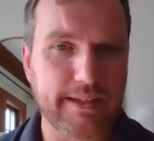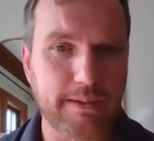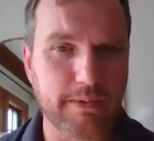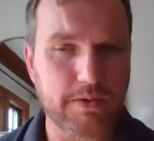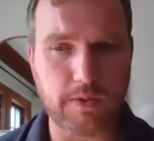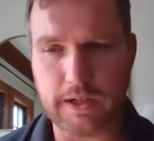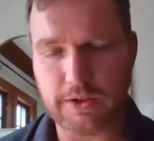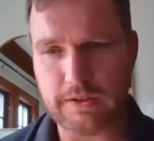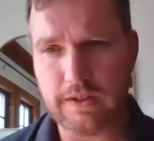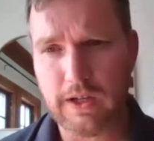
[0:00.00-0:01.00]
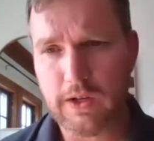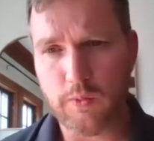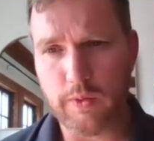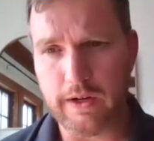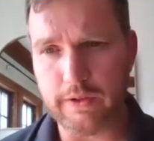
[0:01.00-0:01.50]
demonstration,
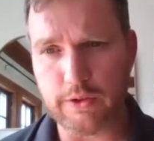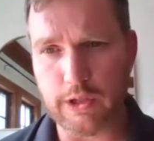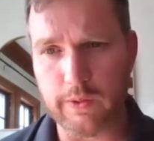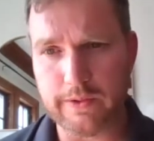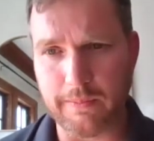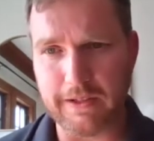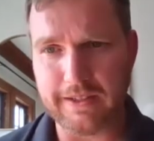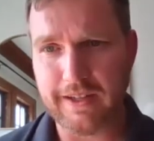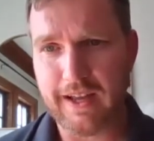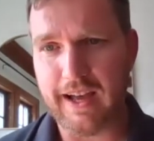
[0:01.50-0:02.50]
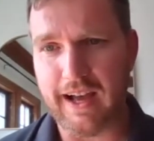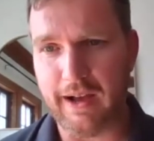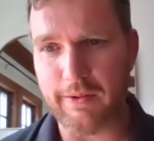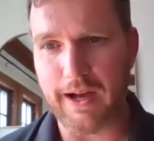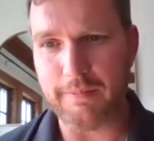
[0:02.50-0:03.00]
whenever you're showing something,
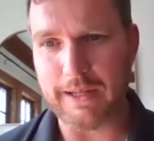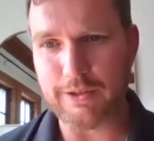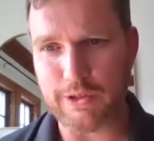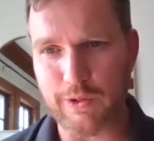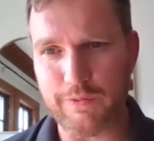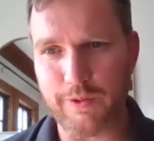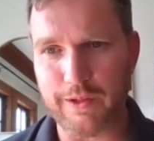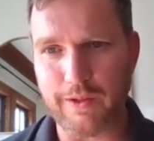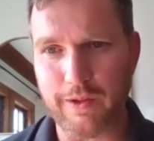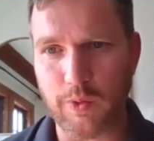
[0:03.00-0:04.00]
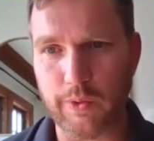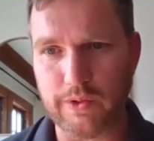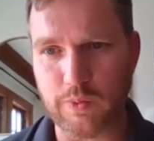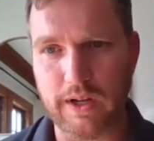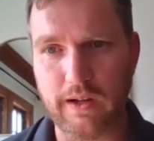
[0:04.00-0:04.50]
I meant to show it for the quote
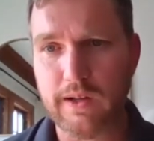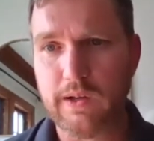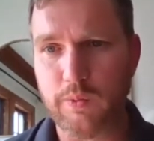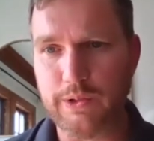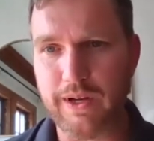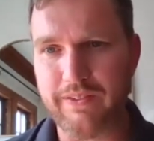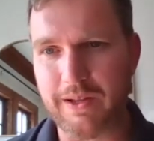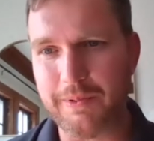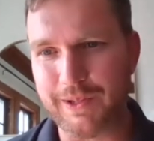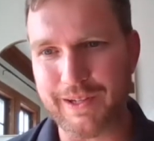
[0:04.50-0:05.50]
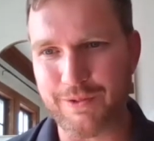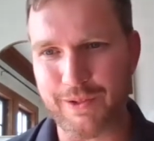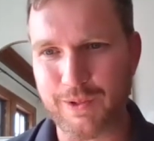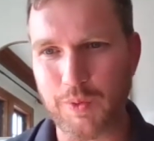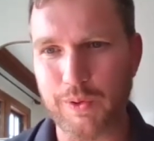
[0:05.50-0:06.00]
as well. We do have that ability for
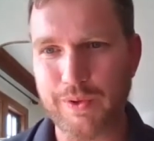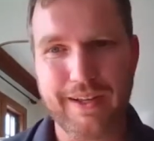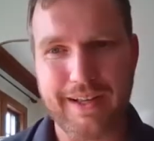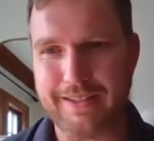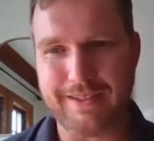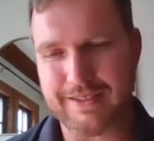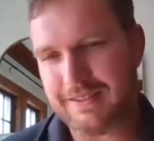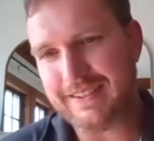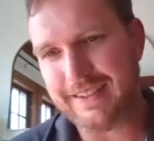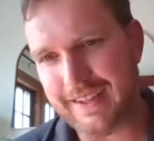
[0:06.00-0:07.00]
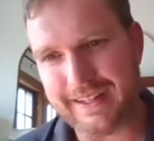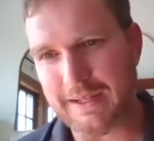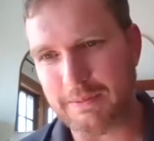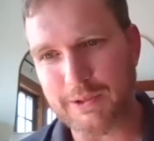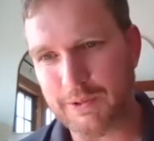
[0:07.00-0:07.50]
the quote. It's just
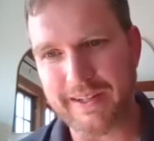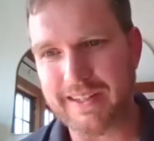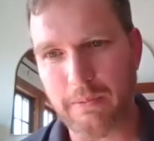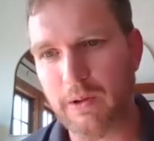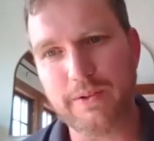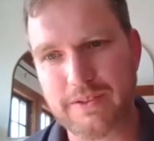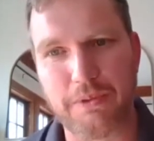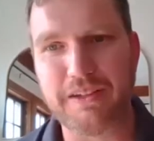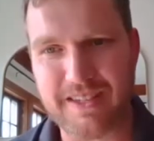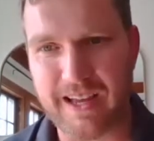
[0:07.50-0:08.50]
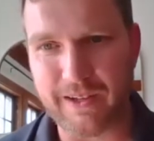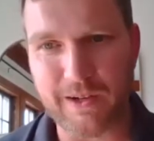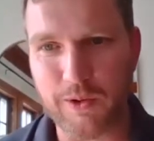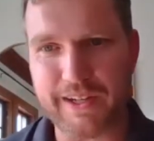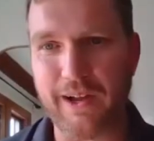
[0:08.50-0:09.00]
anytime you're doing a demo, something's not going
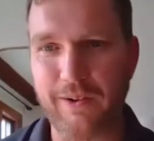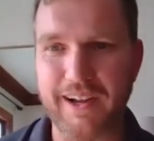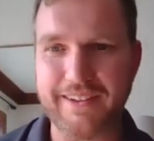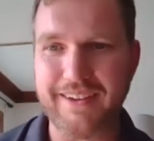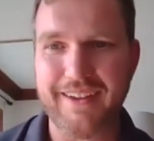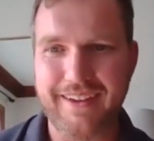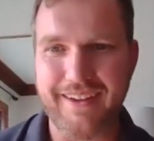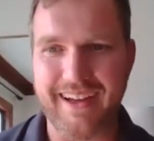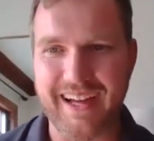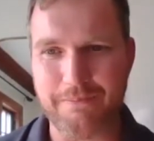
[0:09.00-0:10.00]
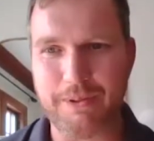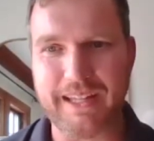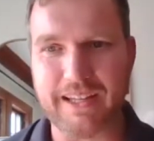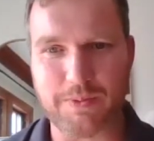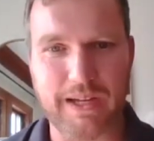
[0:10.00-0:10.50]
to work out right. But
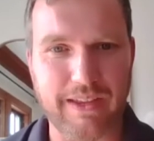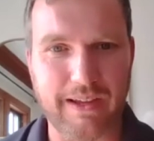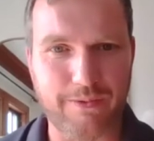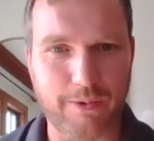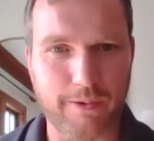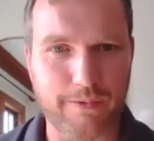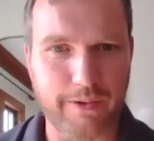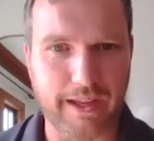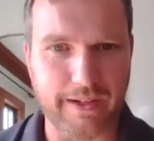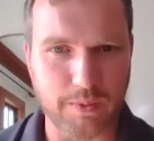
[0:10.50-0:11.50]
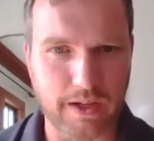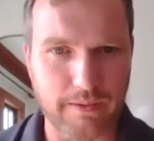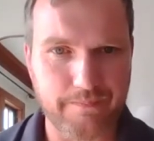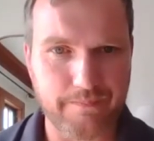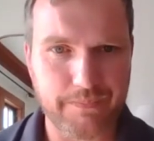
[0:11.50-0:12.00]
yes, we have that for that as
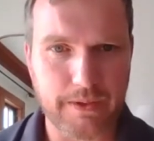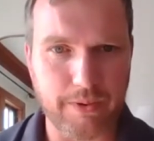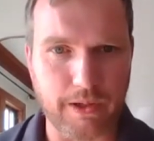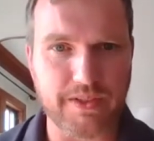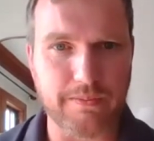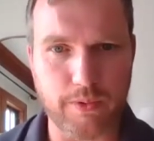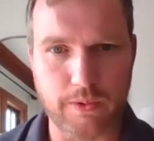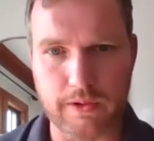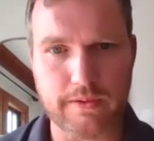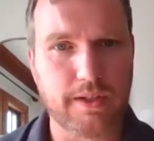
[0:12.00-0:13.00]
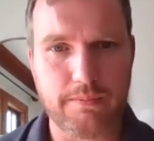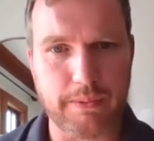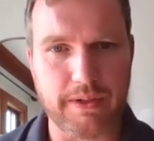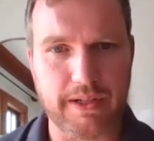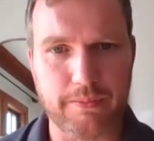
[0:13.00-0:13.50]
well. Parts import, be
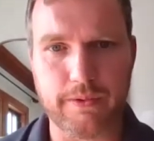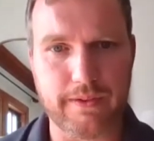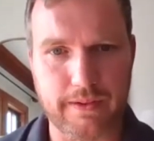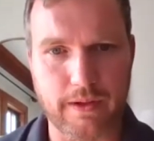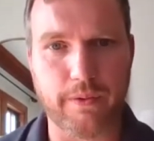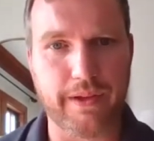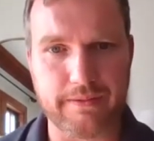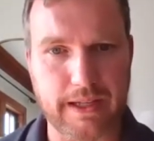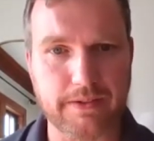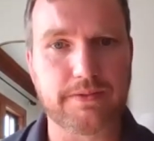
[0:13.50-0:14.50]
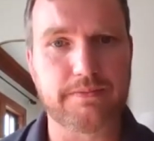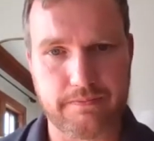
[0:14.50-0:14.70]
able to import the whole thing. Yes.